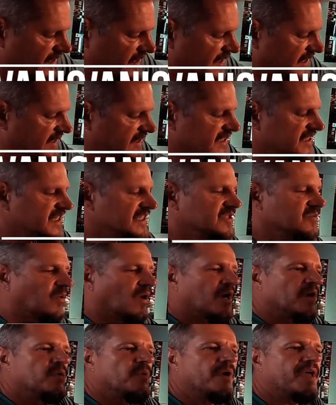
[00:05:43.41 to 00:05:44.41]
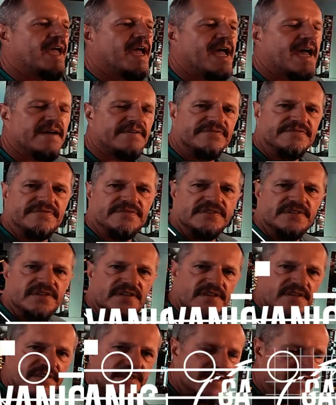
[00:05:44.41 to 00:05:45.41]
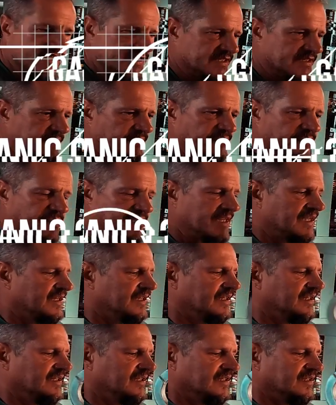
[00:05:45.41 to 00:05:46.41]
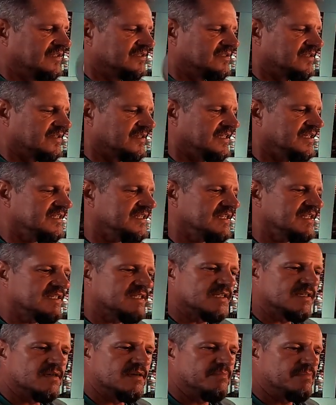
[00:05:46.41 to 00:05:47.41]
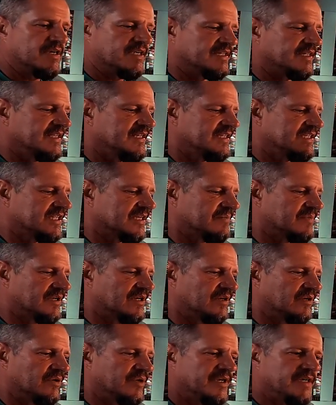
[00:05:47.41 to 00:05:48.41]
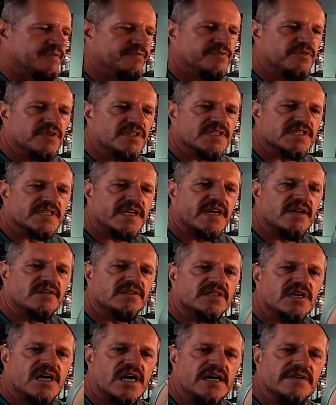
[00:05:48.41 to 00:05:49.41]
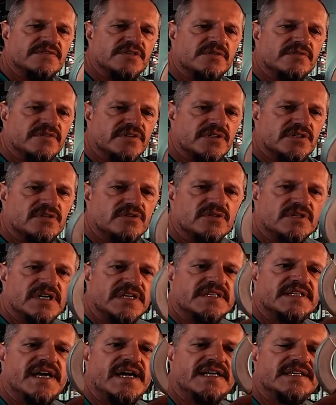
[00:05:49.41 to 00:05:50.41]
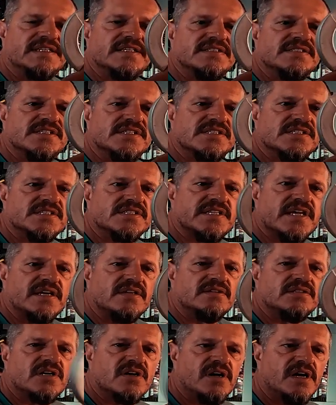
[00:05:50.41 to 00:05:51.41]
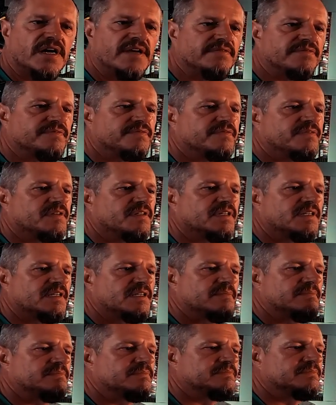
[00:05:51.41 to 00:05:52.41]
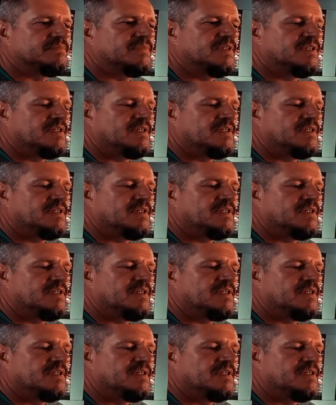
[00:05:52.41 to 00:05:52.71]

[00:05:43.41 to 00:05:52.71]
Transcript: and this is why we have this so this is a magnesium alloy for the sail drives if you can look at that this is a sail drive um,